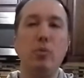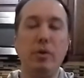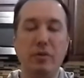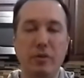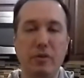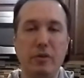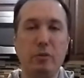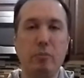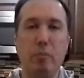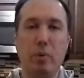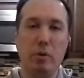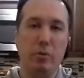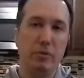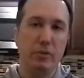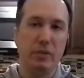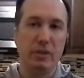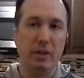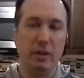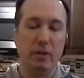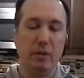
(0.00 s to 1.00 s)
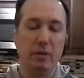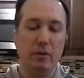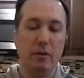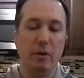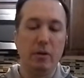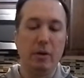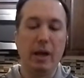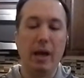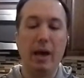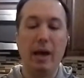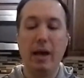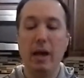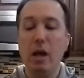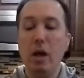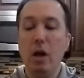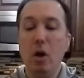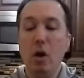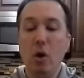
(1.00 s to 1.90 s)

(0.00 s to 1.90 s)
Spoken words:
with this person, okay,